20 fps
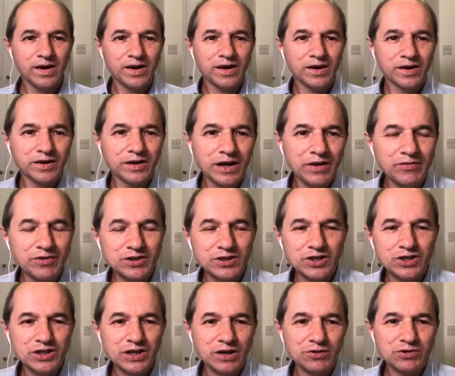Good evening, this is
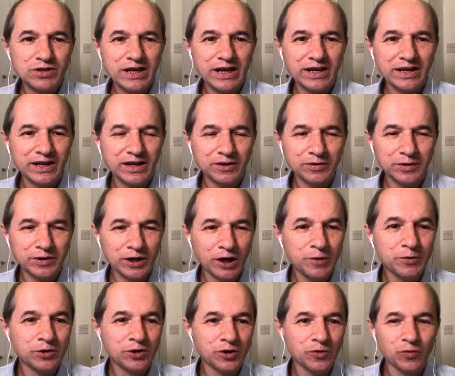Charles Kelly. Hope you,
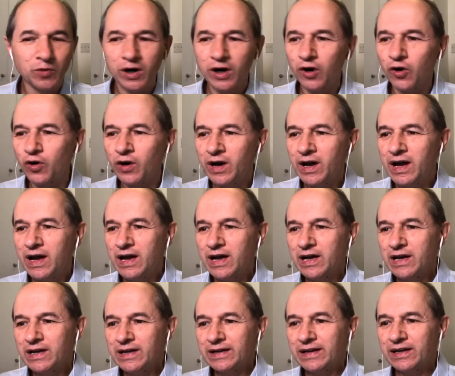hope you're doing well.
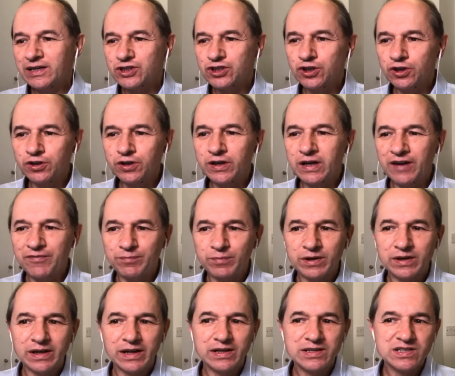Now, should the
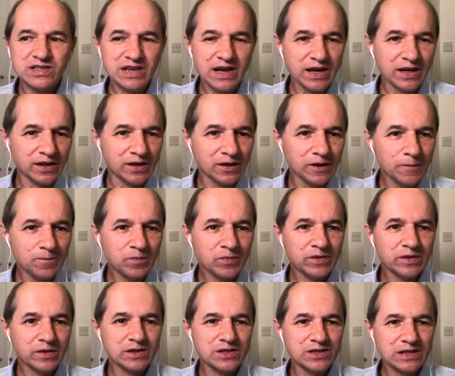government extend
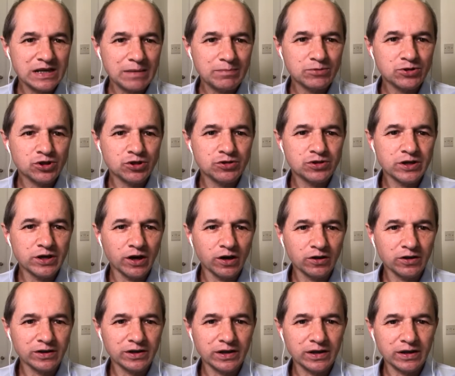the stamp duty
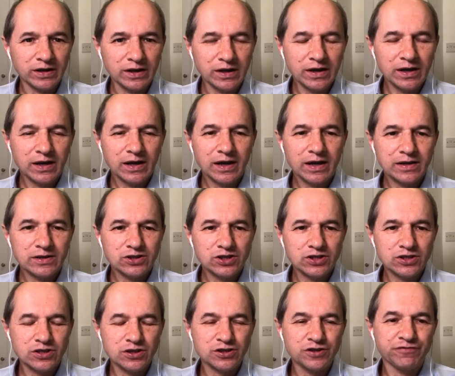holiday? Uh, just,
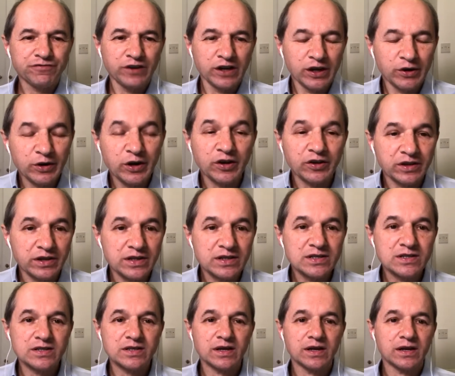just to fill you in on
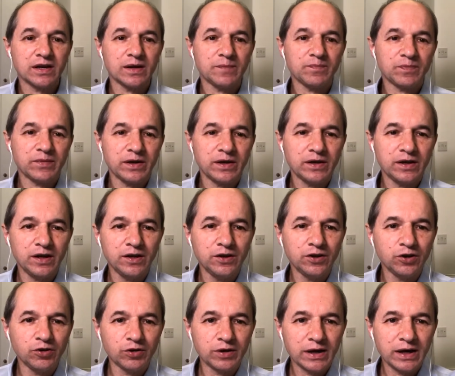this, um, in the
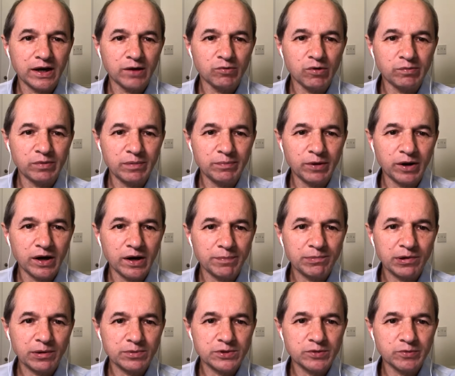U K, when we buy a
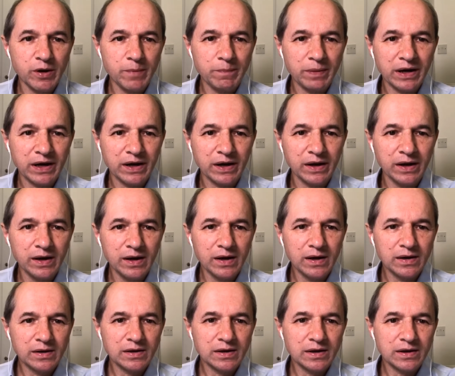property, we pay
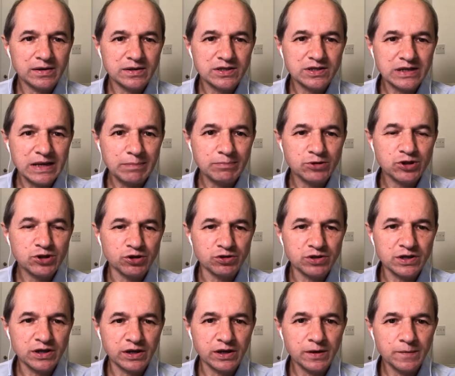uh, stamp
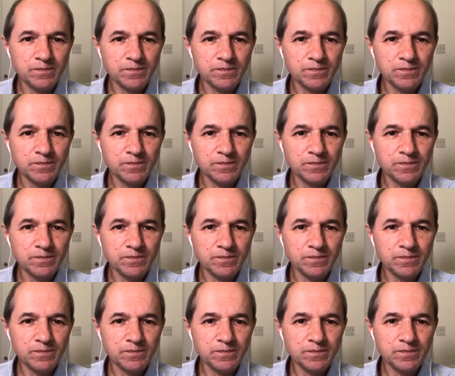duty.